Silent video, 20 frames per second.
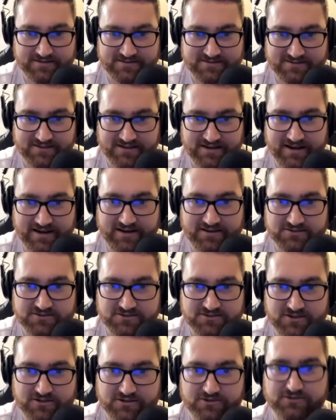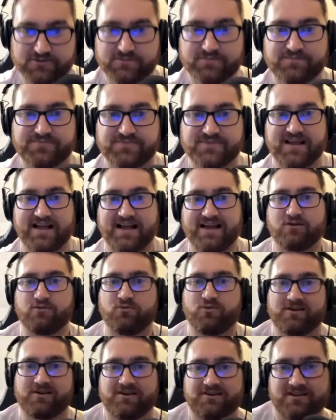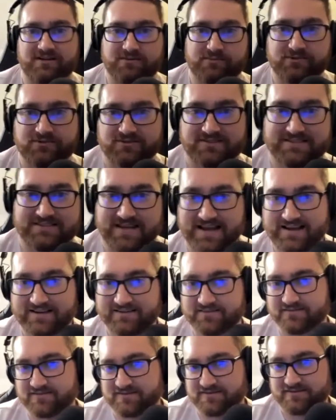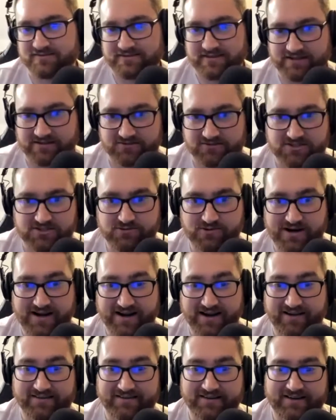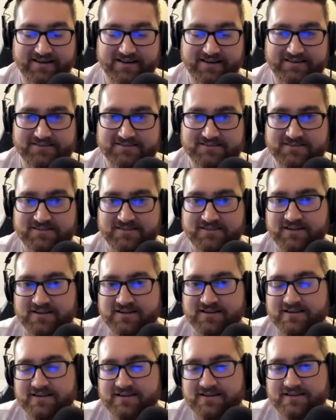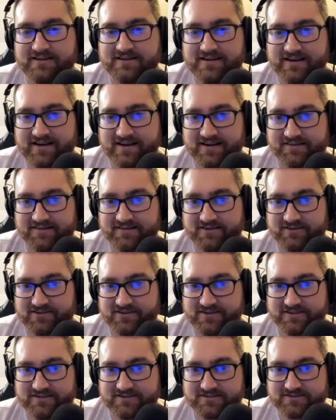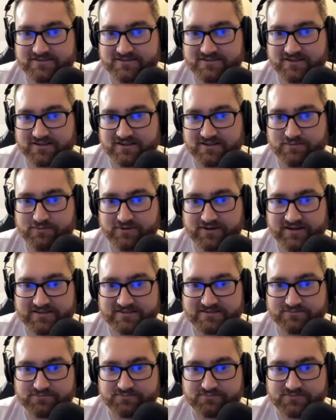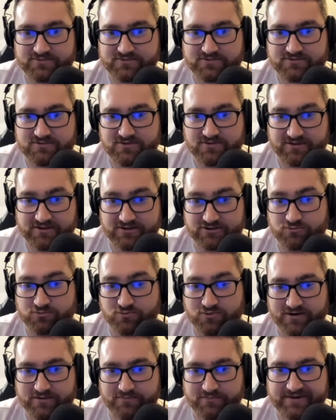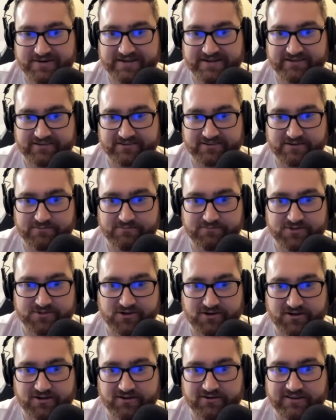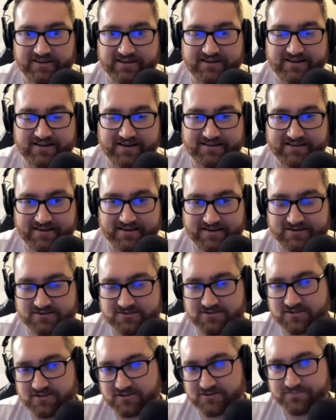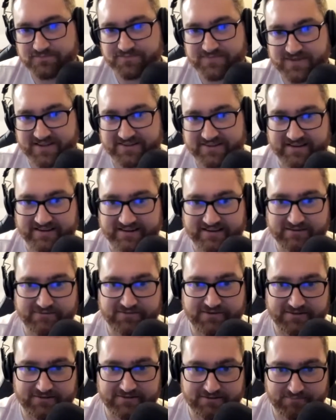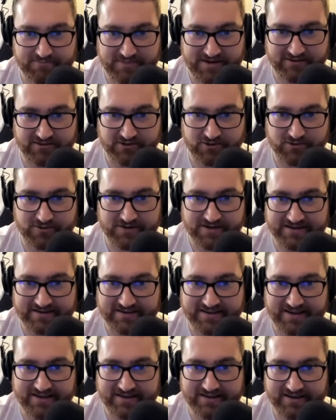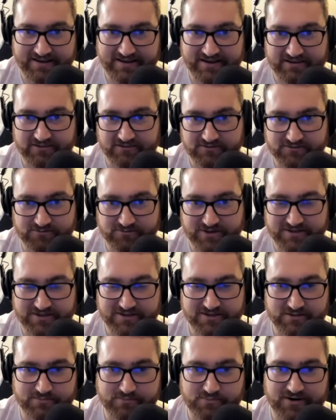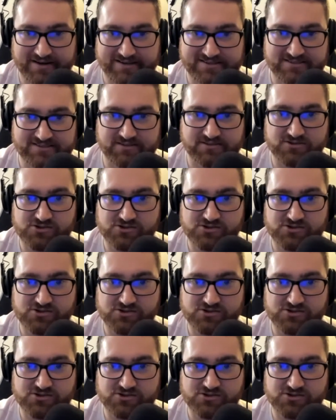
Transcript: layout. So I don't want to double stack like 2 high-end guys. And there is a couple of guys there's one in particular I'm targeting the 9K. So I think I can fit my lower 9K guy with either Bryson and